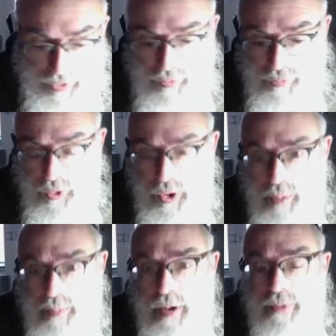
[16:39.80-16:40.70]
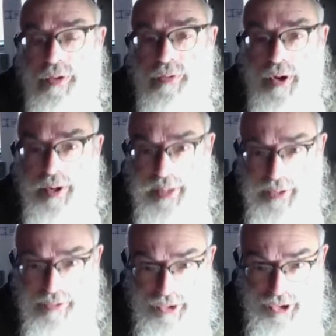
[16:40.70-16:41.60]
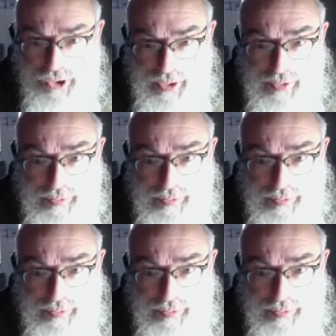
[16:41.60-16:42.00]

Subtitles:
form of divine energy.